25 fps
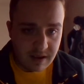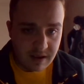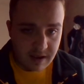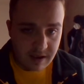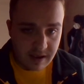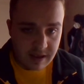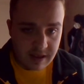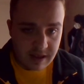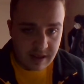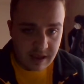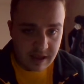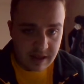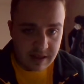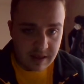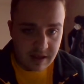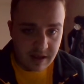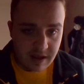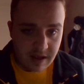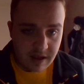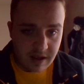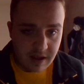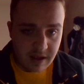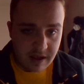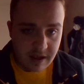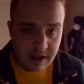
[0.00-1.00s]
And then
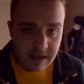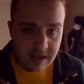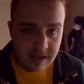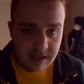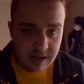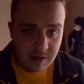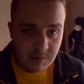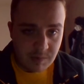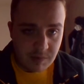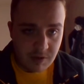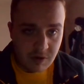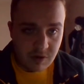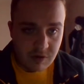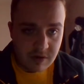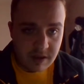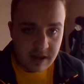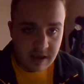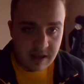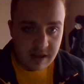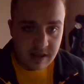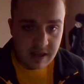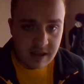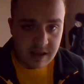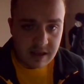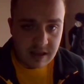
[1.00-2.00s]
the bowl
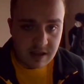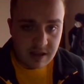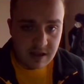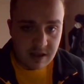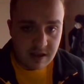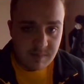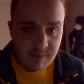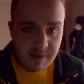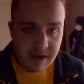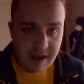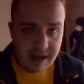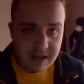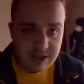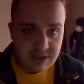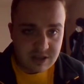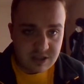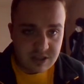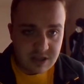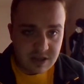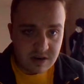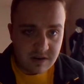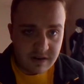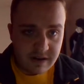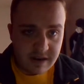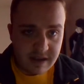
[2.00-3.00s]
game that the
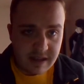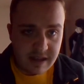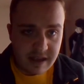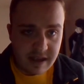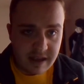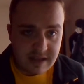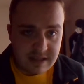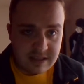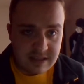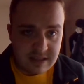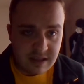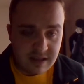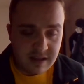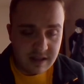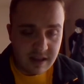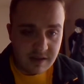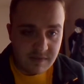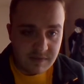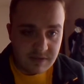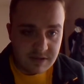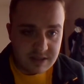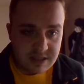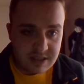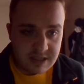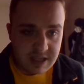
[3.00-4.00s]
Badgers are in at Sun
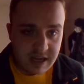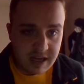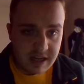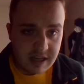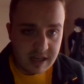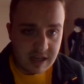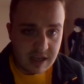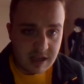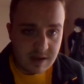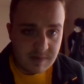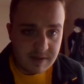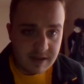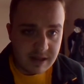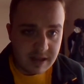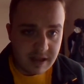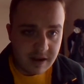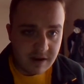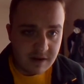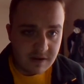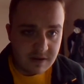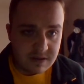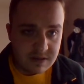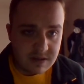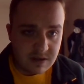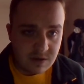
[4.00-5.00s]
Devil Stadium in
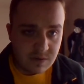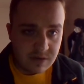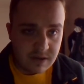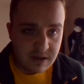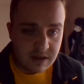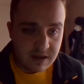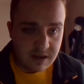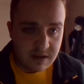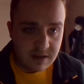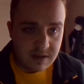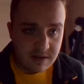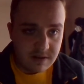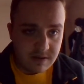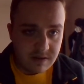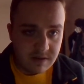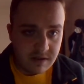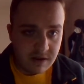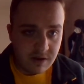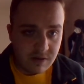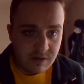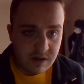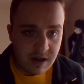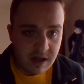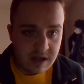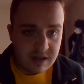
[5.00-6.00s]
Arizona.
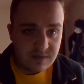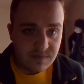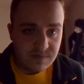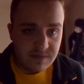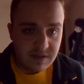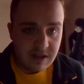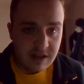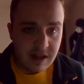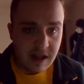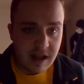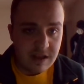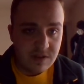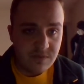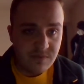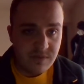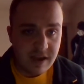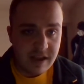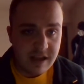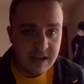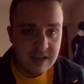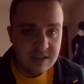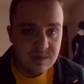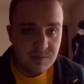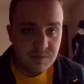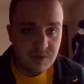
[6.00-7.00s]
No, the Las
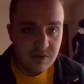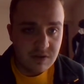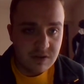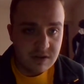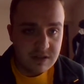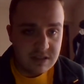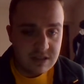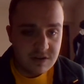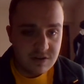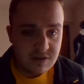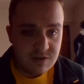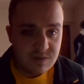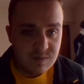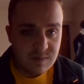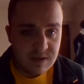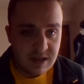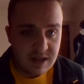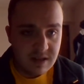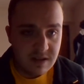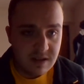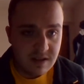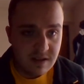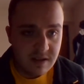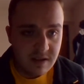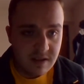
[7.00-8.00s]
Vegas Bowl, excuse
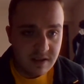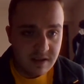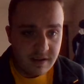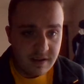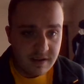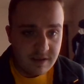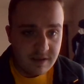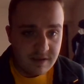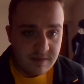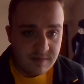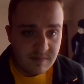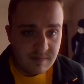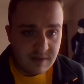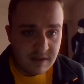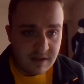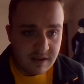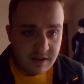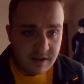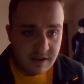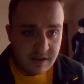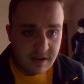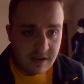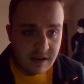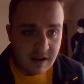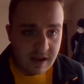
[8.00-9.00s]
me.
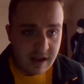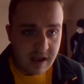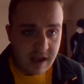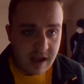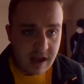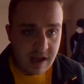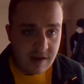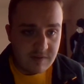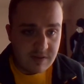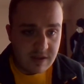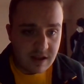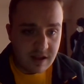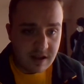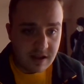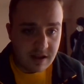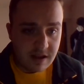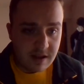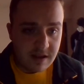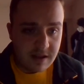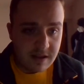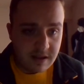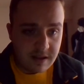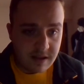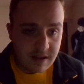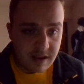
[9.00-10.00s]
I have
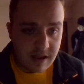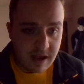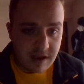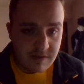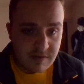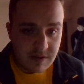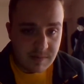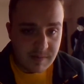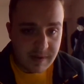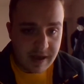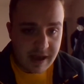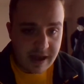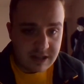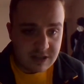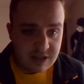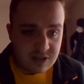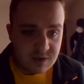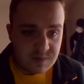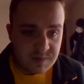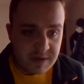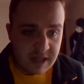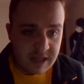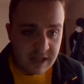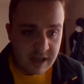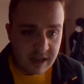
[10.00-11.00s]
the
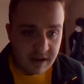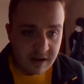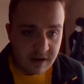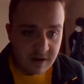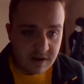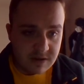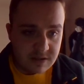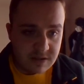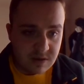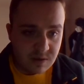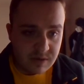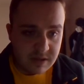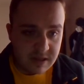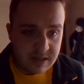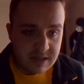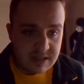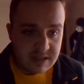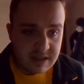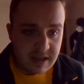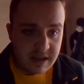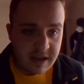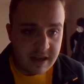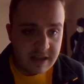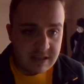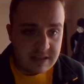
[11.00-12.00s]
Badgers beating Arizona
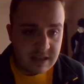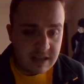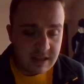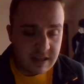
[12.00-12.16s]
State.